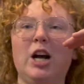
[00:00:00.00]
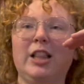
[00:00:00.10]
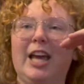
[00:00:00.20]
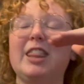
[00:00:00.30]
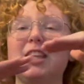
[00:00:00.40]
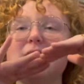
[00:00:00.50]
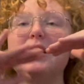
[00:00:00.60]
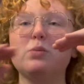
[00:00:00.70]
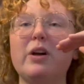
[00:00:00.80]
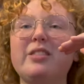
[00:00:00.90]
like, this
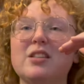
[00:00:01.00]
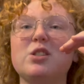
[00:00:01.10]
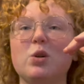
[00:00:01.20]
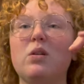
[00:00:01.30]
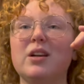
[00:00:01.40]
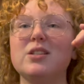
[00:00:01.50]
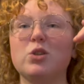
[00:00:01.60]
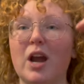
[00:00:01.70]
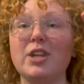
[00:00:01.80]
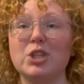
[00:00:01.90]
is what this story is
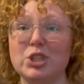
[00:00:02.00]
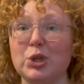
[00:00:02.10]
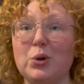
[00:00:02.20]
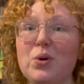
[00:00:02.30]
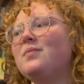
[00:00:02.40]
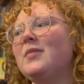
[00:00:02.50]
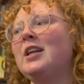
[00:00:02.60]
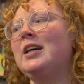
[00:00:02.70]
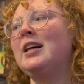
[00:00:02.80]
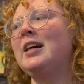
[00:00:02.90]
trying to do.
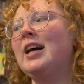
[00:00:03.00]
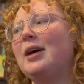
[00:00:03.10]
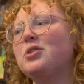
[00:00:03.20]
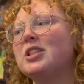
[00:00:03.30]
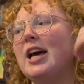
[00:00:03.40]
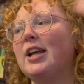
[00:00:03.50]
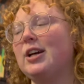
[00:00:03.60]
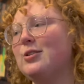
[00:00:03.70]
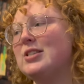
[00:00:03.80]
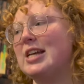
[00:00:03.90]
I was just kind of
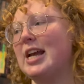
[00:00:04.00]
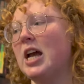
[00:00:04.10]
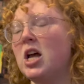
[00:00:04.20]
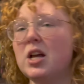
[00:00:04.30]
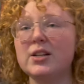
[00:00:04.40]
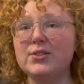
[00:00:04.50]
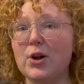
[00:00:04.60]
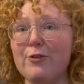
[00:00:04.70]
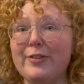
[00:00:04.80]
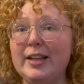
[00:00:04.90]
coasting,
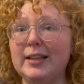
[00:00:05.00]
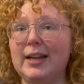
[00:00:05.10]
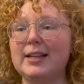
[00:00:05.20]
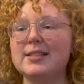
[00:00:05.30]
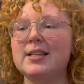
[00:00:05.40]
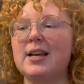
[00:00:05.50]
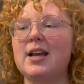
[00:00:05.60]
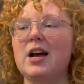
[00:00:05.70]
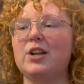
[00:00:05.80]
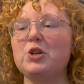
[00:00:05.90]
no feelings
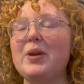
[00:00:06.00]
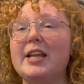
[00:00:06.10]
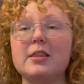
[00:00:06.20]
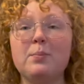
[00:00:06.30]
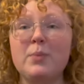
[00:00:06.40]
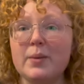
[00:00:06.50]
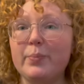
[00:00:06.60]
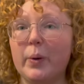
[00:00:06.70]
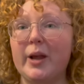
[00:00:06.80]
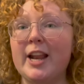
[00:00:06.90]
until we hit the
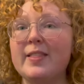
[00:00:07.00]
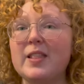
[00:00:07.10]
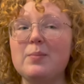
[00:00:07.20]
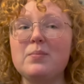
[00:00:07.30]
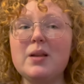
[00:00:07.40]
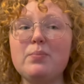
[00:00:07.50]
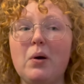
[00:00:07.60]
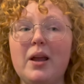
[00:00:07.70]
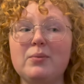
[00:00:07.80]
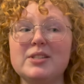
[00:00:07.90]
midpoint. And then the
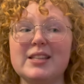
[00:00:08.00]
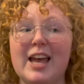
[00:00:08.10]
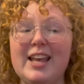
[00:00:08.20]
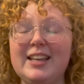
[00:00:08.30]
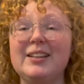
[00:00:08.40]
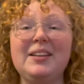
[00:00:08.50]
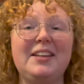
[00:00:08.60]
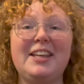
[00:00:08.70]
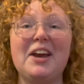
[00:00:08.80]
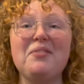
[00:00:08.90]
midpoint was
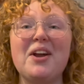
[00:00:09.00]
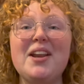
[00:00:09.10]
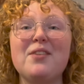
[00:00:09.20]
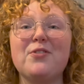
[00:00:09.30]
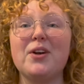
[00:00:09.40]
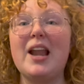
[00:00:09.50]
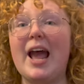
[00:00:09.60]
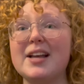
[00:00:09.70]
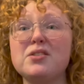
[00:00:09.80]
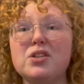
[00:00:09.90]
like, get ready for an
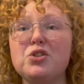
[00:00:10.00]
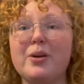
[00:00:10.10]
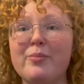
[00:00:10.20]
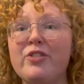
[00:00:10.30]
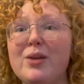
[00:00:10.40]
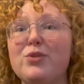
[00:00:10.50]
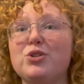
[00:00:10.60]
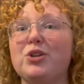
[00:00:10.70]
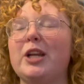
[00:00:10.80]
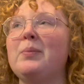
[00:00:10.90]
acid trip fever
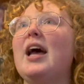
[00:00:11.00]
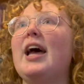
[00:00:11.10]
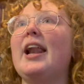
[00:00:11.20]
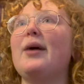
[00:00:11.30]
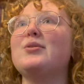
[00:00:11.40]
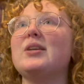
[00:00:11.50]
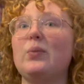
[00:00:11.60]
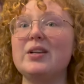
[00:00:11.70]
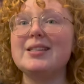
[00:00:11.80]
dream. And I was like, what is